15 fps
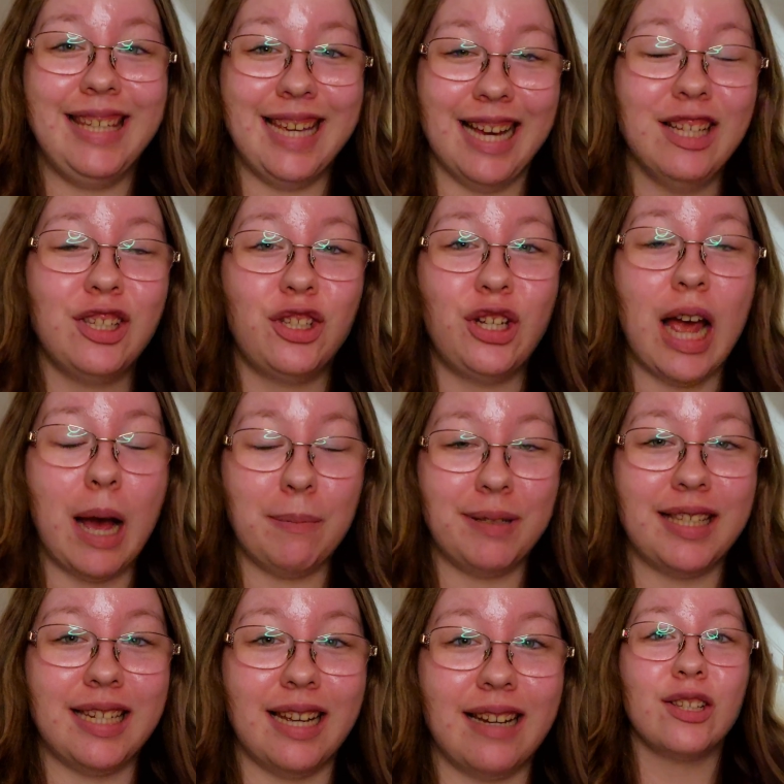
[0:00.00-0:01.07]
Yes,
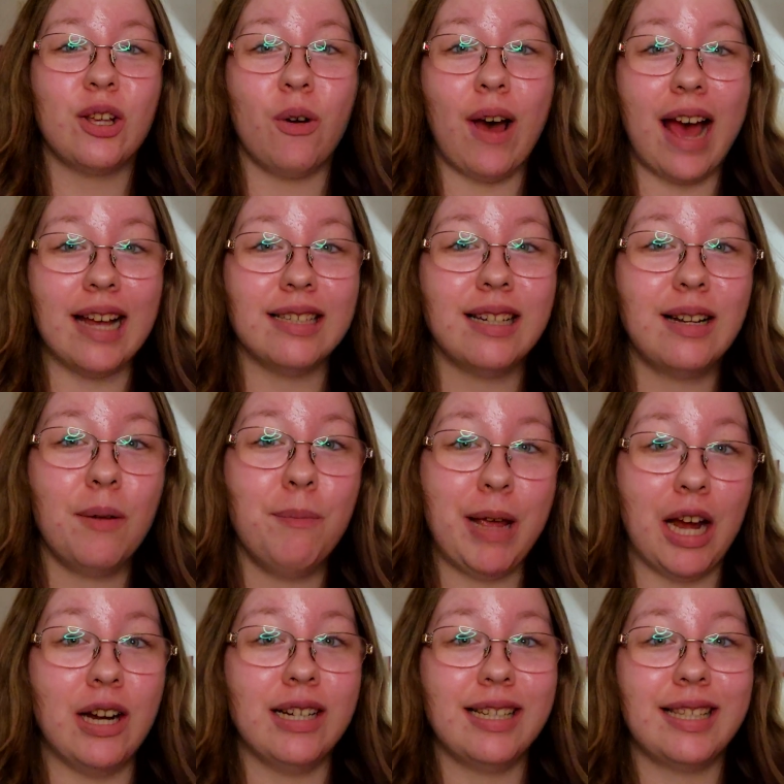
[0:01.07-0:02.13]
chapstick. So as a
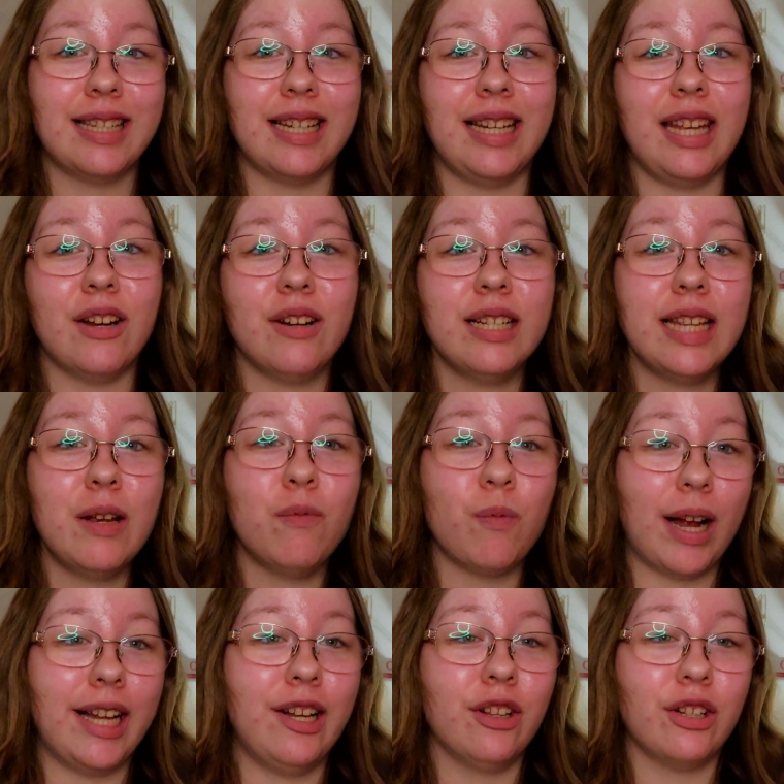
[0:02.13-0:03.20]
comparison, here is a
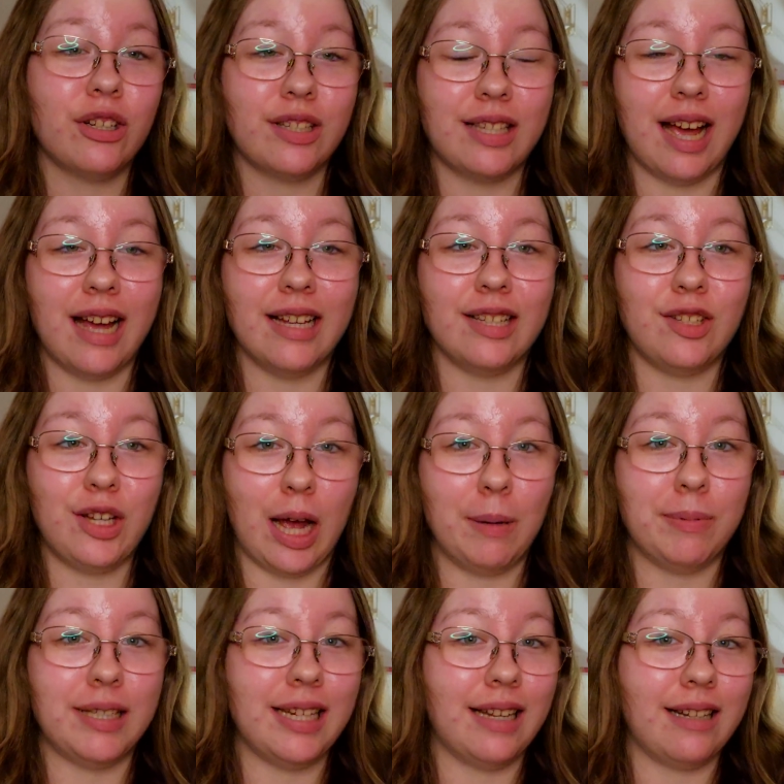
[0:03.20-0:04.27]
regular size
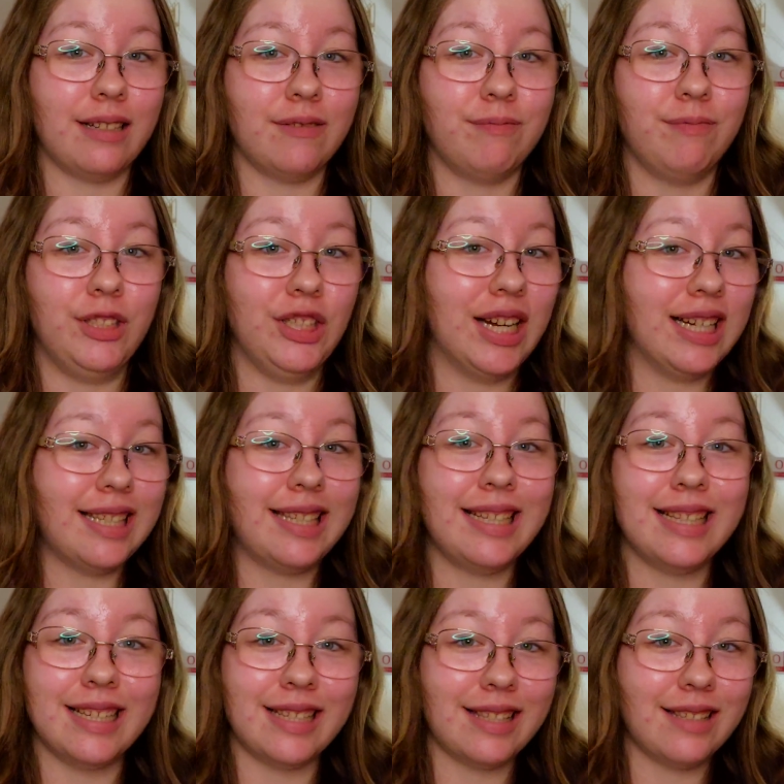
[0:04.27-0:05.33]
chapstick. You guys see
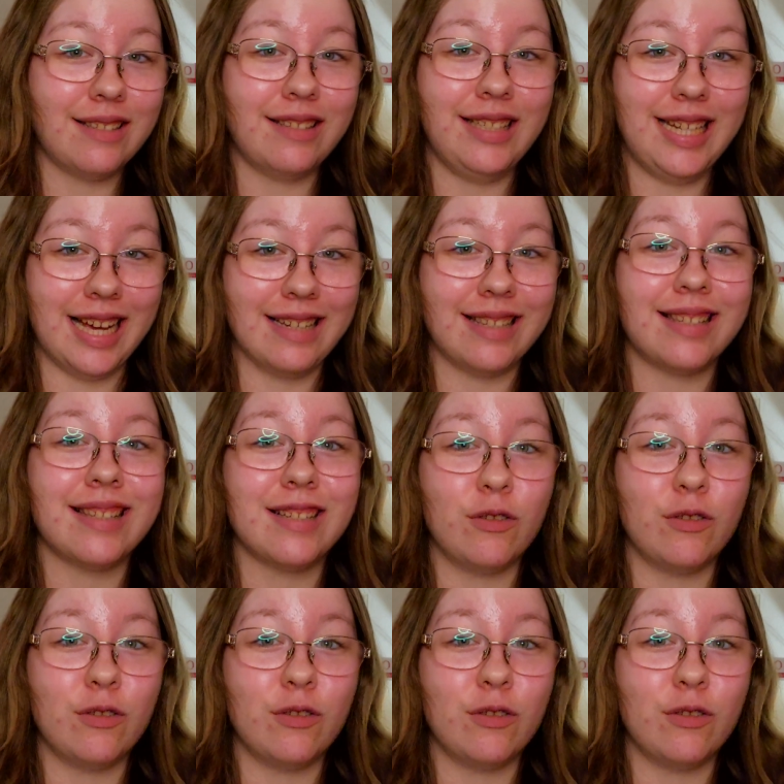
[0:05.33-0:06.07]
this? Yes.